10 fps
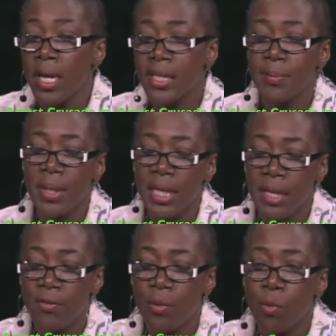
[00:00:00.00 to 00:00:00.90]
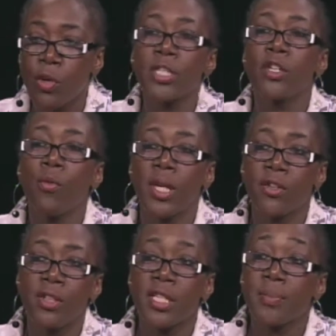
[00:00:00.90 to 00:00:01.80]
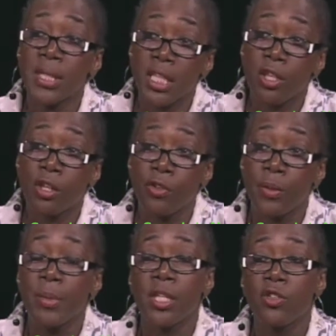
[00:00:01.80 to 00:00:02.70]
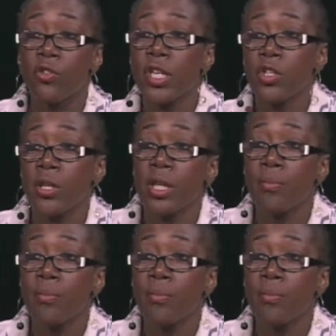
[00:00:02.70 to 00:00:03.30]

It's been even more so under this particular administration.